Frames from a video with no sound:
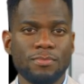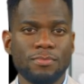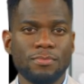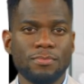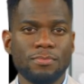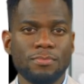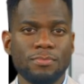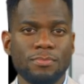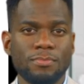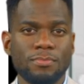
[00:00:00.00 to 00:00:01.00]

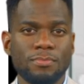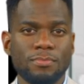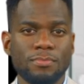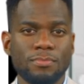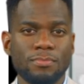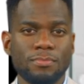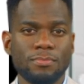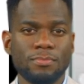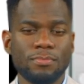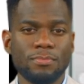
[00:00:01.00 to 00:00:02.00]

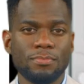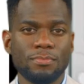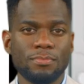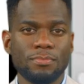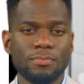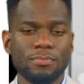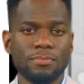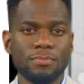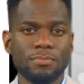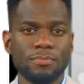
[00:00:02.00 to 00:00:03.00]

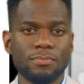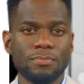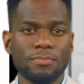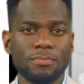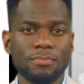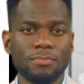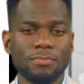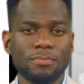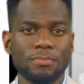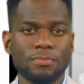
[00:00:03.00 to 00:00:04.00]
Nothing is said.